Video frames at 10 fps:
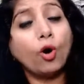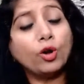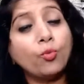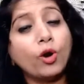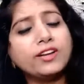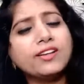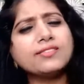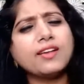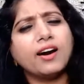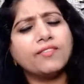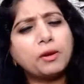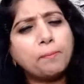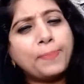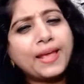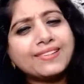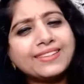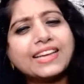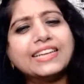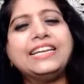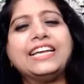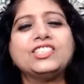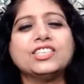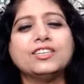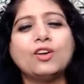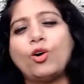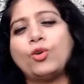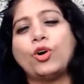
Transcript: or what is our basic nature